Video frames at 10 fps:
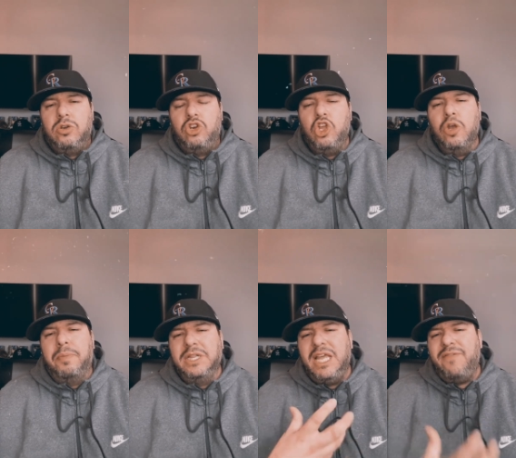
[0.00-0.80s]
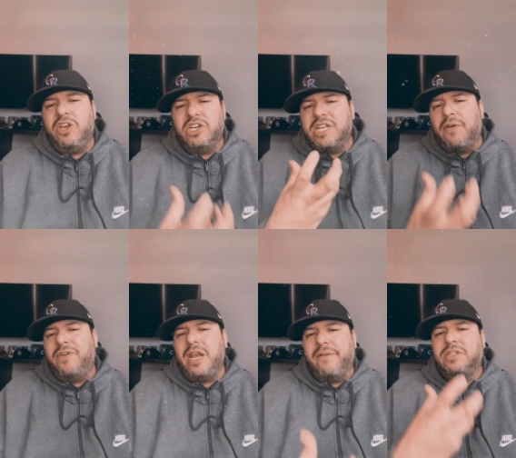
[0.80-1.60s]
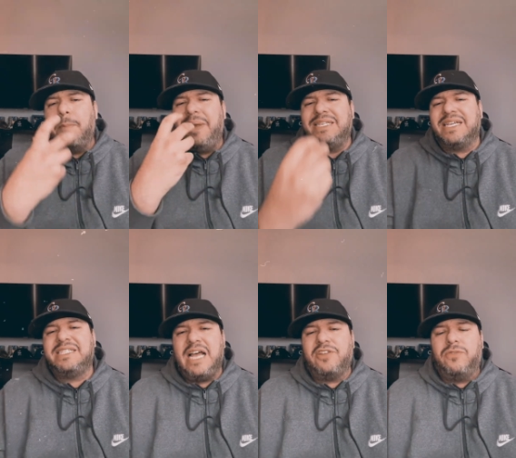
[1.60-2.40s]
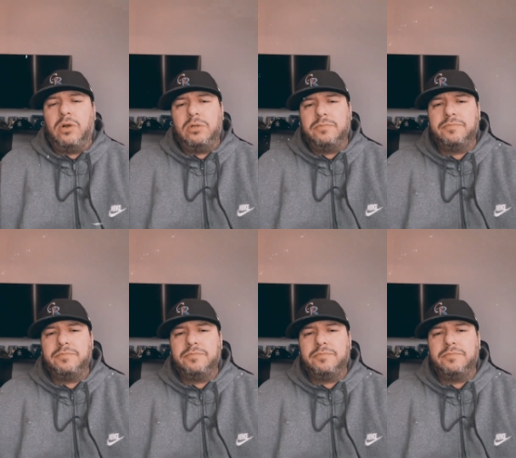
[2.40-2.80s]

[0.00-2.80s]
Do you believe in yourself enough to be successful?